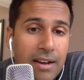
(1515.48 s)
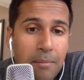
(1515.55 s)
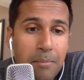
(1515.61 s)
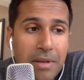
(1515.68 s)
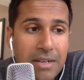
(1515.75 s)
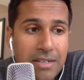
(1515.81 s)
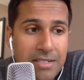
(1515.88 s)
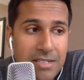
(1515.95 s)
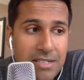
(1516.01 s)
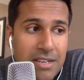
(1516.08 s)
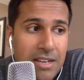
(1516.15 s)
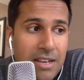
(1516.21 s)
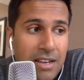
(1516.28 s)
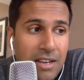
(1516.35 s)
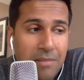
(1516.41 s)
because
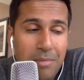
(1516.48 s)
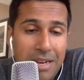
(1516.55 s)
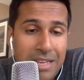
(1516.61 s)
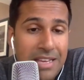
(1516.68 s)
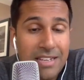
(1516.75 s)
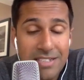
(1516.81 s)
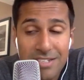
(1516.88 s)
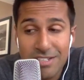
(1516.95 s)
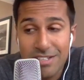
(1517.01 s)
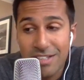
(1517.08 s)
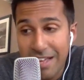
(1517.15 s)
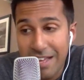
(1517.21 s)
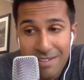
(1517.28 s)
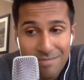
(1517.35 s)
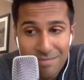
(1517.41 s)
in many cases
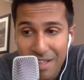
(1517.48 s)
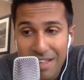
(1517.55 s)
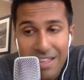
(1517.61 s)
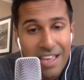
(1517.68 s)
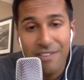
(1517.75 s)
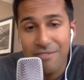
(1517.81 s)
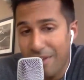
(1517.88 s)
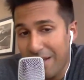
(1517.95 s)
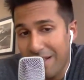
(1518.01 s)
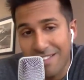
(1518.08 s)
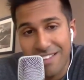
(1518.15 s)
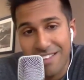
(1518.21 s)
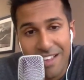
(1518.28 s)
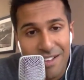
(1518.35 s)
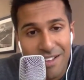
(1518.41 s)
they gave in.
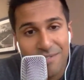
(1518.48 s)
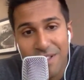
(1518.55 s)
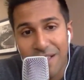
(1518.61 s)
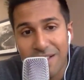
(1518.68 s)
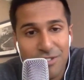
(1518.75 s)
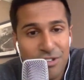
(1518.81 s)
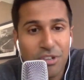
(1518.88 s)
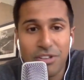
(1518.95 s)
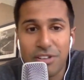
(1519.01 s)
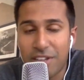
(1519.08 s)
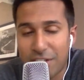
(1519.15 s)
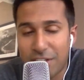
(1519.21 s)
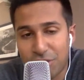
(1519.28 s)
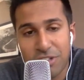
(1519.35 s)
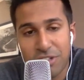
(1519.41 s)
They
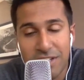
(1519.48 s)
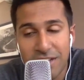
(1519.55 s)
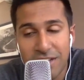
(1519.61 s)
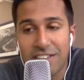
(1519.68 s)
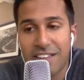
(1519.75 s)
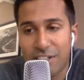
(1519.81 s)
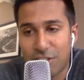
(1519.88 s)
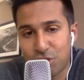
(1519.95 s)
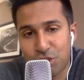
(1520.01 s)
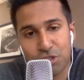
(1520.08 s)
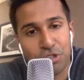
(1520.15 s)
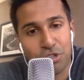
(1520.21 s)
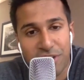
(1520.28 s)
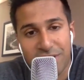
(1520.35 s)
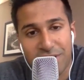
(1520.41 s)
did the lecture
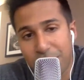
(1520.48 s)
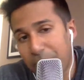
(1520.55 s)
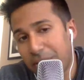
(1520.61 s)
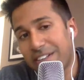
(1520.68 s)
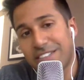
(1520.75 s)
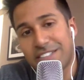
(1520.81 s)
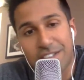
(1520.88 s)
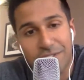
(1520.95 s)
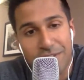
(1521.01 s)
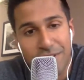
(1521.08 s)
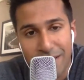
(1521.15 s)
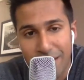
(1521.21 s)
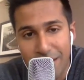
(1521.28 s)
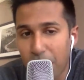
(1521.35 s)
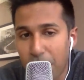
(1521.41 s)
circuit. They went on TV.
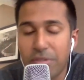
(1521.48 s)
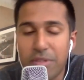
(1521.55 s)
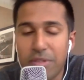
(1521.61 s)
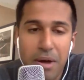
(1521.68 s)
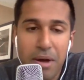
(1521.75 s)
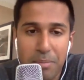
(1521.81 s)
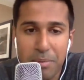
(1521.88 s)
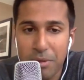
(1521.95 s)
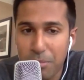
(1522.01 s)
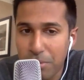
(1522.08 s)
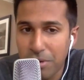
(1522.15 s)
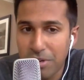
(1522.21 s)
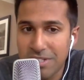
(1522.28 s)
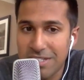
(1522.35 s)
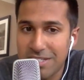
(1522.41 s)
They wrote the popular
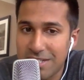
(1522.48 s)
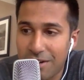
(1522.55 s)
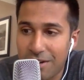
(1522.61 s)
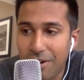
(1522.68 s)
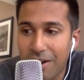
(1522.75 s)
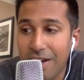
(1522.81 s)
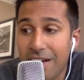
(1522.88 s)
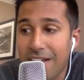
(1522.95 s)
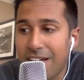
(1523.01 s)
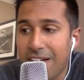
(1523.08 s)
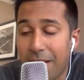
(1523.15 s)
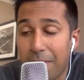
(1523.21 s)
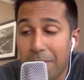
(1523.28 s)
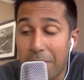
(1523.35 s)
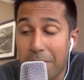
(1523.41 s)
books, etc.
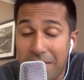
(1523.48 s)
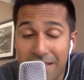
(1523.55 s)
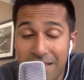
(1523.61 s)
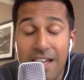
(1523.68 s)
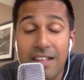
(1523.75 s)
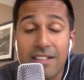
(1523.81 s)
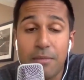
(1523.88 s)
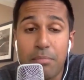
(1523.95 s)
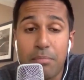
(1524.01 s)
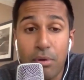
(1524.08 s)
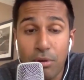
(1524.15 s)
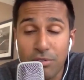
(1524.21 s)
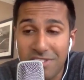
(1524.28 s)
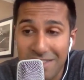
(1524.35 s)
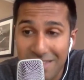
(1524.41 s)
They had to
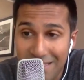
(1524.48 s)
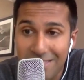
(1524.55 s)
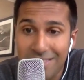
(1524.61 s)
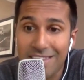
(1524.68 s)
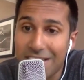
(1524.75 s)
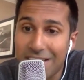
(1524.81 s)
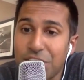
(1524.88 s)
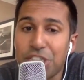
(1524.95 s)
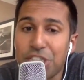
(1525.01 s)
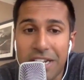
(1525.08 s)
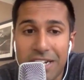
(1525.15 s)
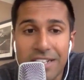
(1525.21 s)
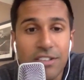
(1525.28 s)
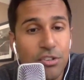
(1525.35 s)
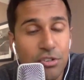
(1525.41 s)
pull teeth to get
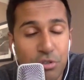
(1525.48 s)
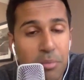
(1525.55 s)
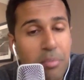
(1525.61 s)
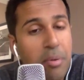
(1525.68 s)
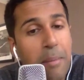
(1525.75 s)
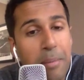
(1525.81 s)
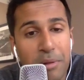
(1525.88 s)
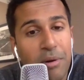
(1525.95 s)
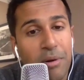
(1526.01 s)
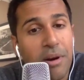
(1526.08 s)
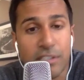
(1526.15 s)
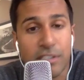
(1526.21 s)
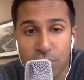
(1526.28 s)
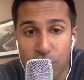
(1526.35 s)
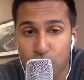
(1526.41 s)
Shannon to do a
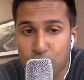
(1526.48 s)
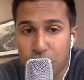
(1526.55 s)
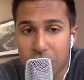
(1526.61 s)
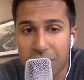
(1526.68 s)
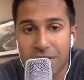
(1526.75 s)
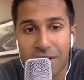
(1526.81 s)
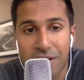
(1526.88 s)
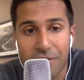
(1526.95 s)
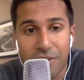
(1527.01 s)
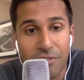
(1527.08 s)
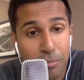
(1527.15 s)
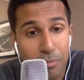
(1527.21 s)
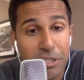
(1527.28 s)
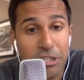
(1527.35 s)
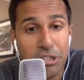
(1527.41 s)
popularized version of
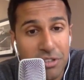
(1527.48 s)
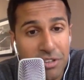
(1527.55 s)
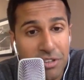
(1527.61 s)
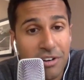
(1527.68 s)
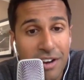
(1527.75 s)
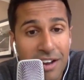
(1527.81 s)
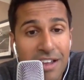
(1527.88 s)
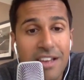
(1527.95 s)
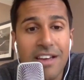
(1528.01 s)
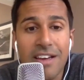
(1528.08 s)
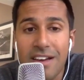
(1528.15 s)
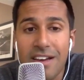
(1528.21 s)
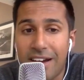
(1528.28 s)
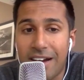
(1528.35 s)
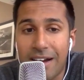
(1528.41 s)
information theory,
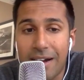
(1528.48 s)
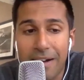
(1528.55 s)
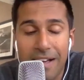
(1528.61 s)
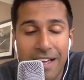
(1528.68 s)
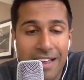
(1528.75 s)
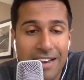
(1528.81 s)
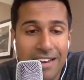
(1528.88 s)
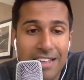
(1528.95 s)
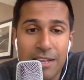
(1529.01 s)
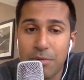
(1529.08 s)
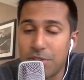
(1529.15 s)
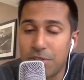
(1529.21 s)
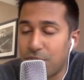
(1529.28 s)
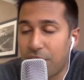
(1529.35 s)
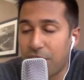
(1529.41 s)
and he
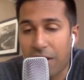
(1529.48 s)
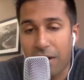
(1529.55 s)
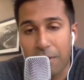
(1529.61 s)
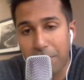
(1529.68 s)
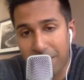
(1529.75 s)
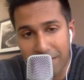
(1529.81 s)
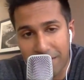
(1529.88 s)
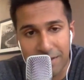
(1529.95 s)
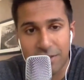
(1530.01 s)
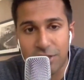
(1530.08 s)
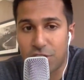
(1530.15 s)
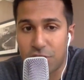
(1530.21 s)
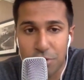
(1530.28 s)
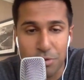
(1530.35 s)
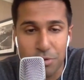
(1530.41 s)
was very reluctant to
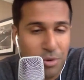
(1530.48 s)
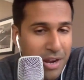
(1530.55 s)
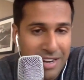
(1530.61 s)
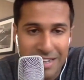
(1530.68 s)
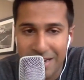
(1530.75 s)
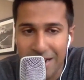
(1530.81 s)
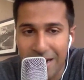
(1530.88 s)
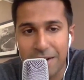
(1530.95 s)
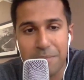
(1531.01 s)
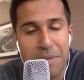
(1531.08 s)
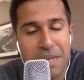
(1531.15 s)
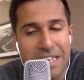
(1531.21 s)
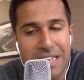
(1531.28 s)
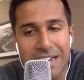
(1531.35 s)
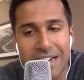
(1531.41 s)
do any kind of
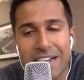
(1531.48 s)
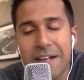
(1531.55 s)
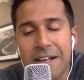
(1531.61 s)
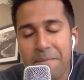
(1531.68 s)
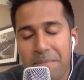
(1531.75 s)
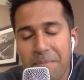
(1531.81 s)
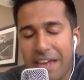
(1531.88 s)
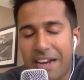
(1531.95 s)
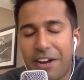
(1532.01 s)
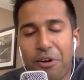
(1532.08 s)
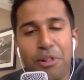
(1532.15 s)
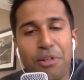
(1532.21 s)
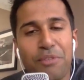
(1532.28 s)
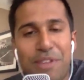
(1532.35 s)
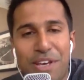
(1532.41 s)
media. And in
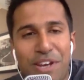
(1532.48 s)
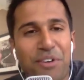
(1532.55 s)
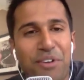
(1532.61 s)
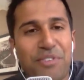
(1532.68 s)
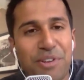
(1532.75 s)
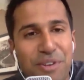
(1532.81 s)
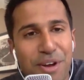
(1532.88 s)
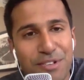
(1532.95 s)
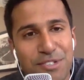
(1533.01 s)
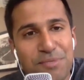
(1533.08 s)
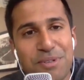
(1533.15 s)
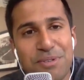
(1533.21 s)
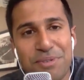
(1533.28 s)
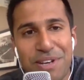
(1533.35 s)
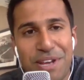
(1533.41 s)
all of the interview notes
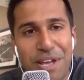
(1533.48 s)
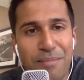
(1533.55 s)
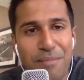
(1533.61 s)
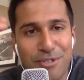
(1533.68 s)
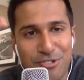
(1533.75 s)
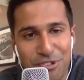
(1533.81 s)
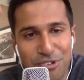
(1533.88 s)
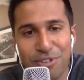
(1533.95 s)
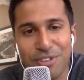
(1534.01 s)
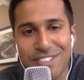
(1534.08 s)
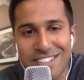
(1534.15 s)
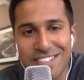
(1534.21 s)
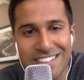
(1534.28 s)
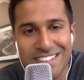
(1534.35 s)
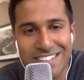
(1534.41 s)
between him and journalists
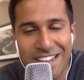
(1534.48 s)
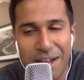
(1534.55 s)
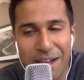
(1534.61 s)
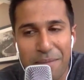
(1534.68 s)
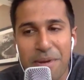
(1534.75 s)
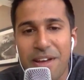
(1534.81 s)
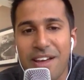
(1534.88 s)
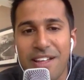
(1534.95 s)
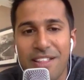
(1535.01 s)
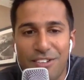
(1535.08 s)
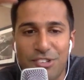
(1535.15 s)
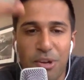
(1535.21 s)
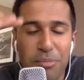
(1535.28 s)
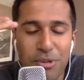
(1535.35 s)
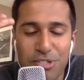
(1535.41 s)
at the time,
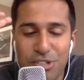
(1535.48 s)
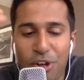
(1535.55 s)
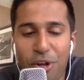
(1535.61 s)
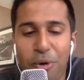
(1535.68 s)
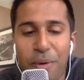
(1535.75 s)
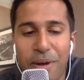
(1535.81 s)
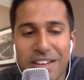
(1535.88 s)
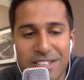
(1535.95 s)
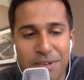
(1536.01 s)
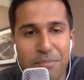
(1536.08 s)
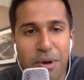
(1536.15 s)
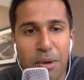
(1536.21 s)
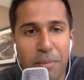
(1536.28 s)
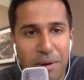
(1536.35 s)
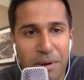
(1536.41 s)
there's almost always a
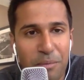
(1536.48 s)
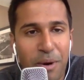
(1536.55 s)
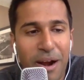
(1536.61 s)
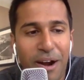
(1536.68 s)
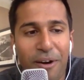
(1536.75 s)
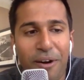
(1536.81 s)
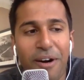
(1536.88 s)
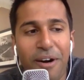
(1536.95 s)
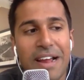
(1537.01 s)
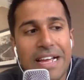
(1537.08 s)
moment where